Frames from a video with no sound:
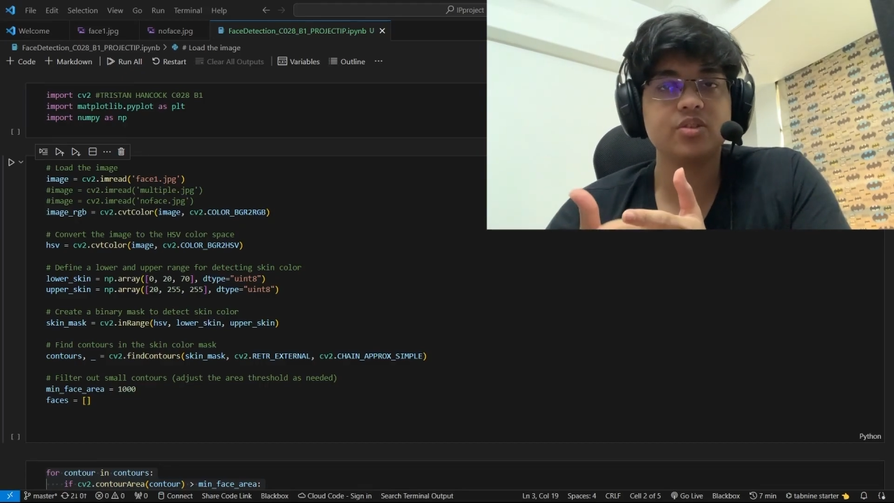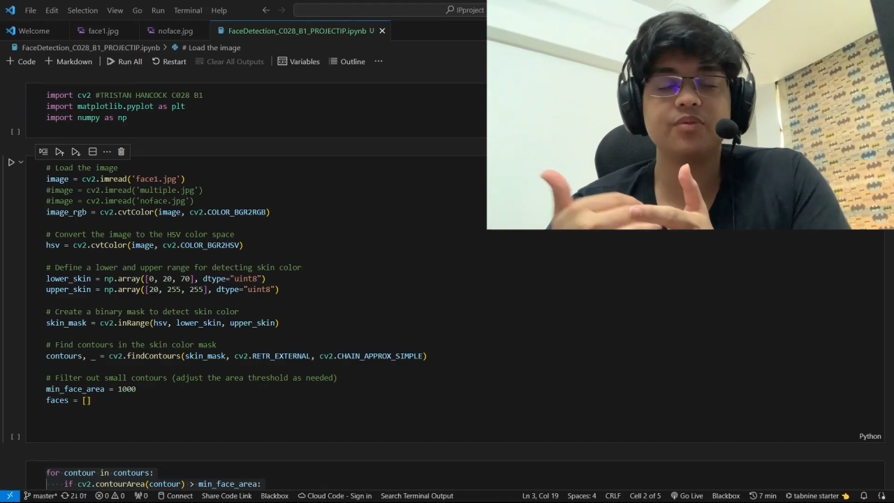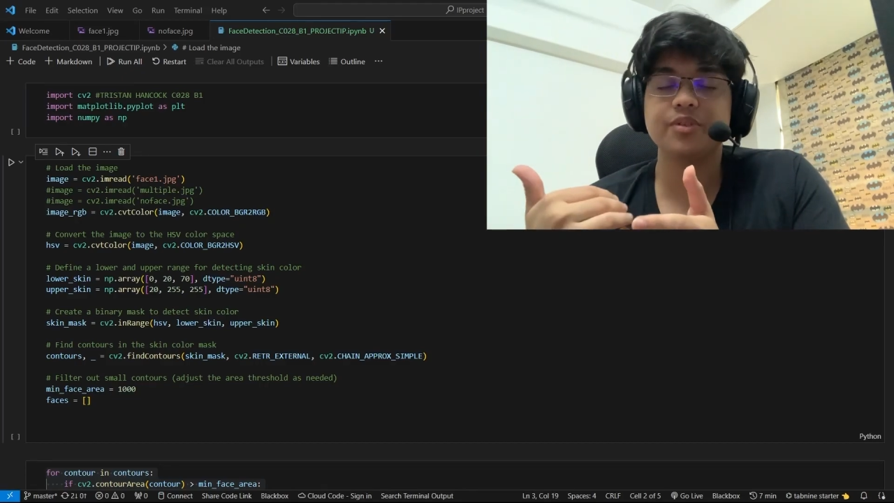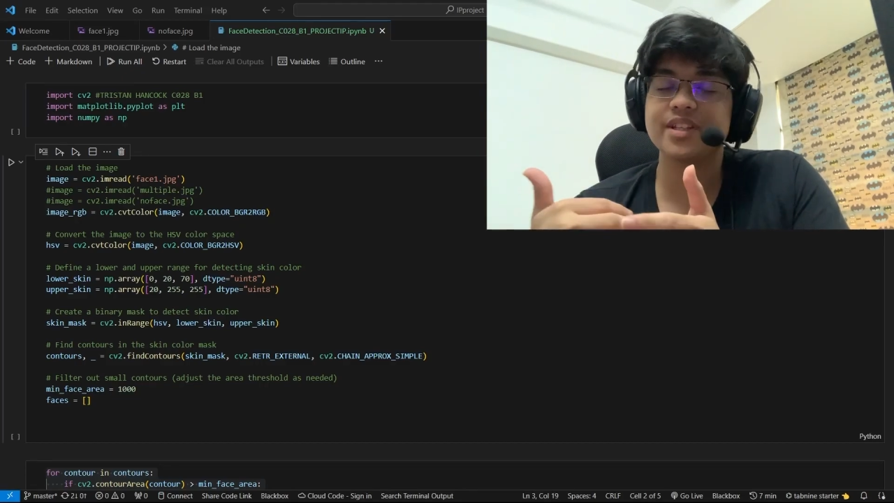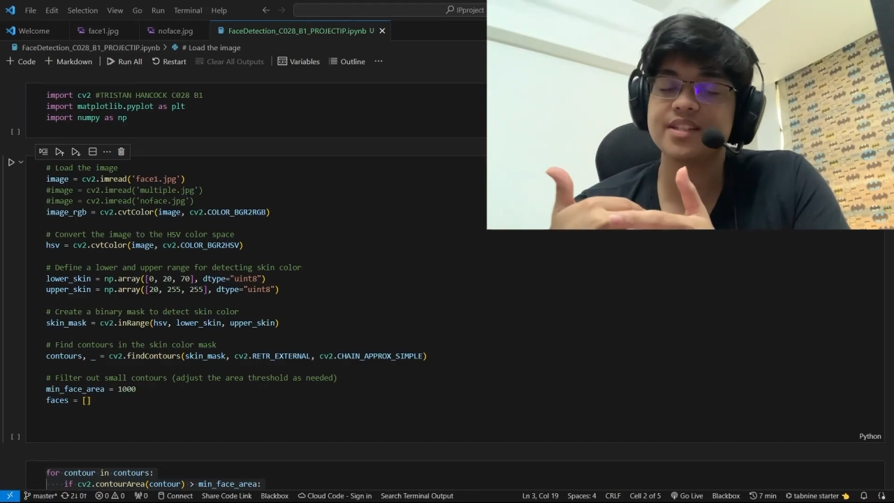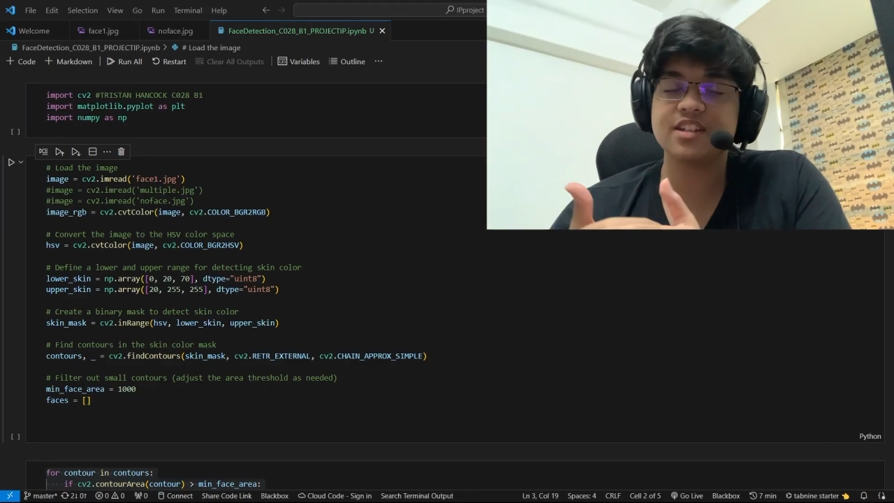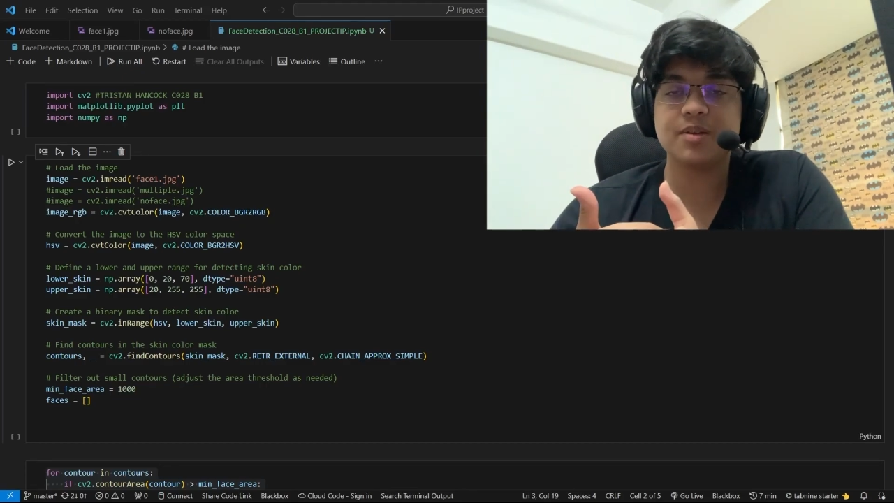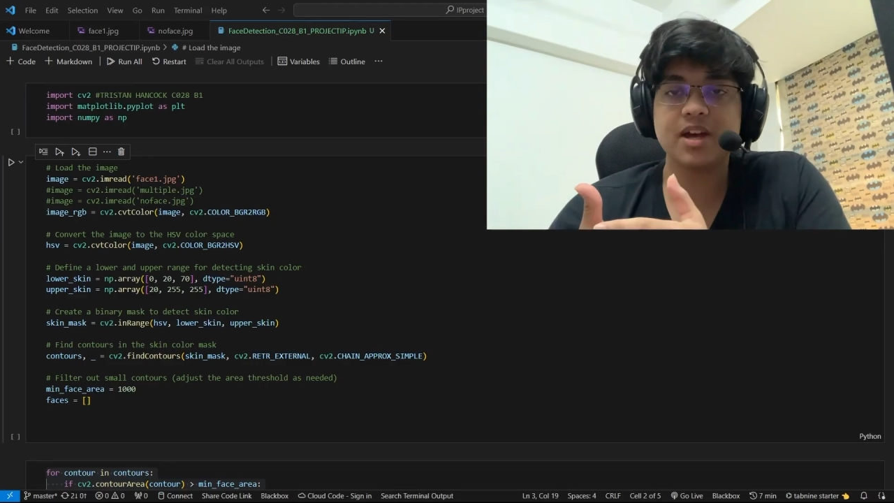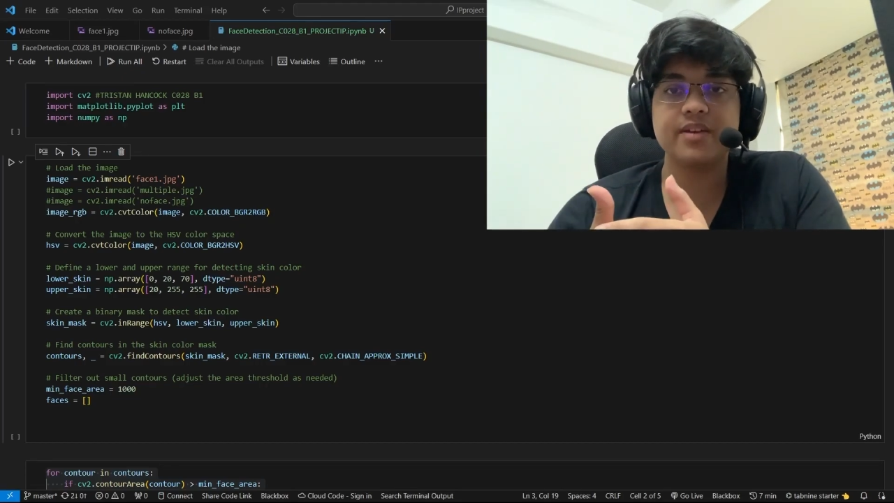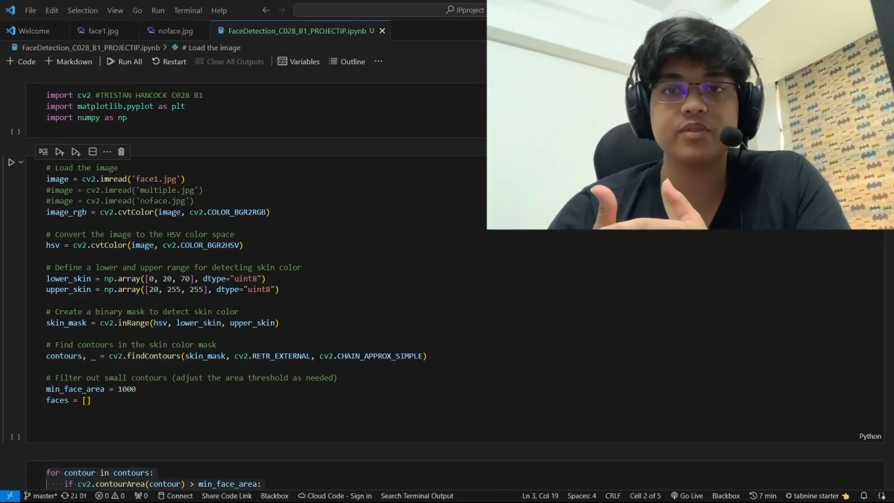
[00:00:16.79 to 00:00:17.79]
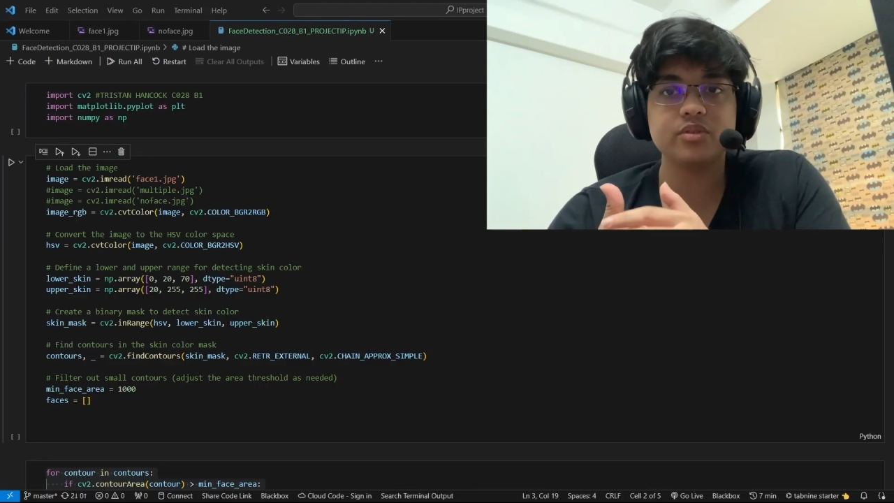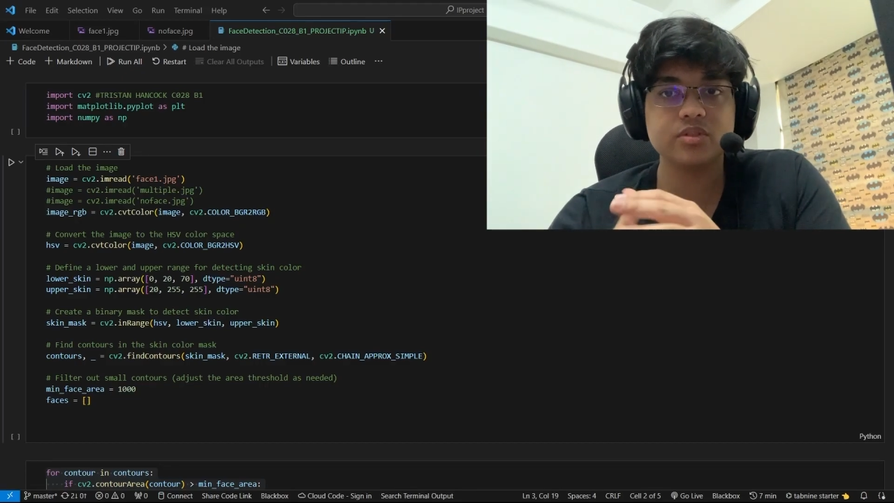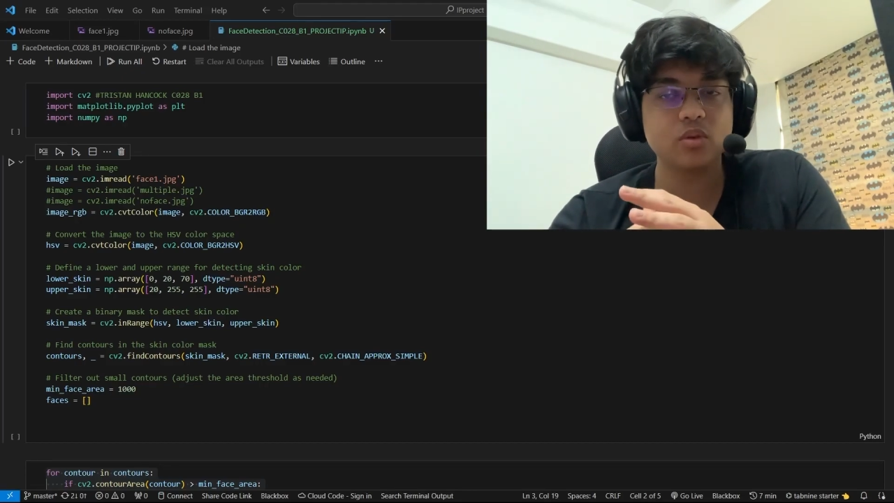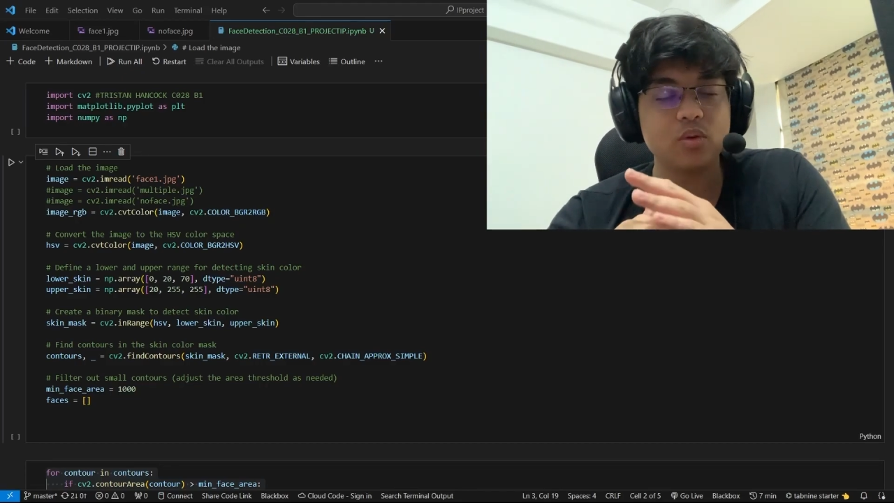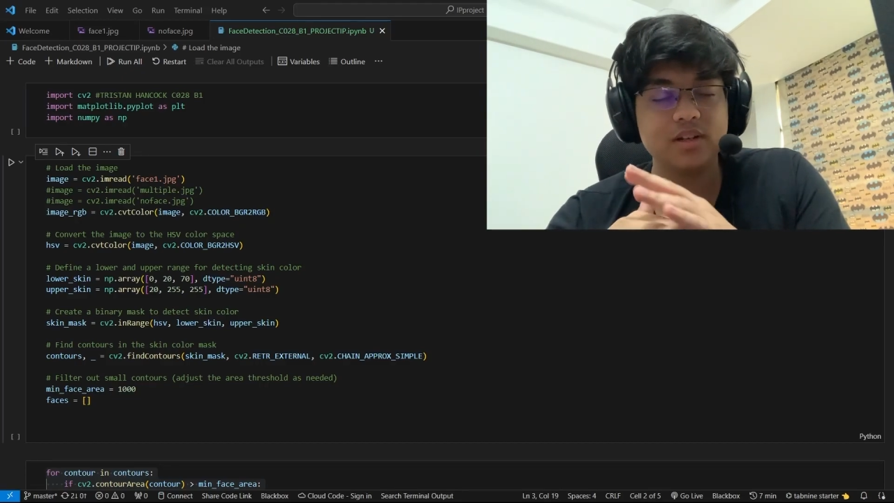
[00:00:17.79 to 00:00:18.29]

So for this time I have used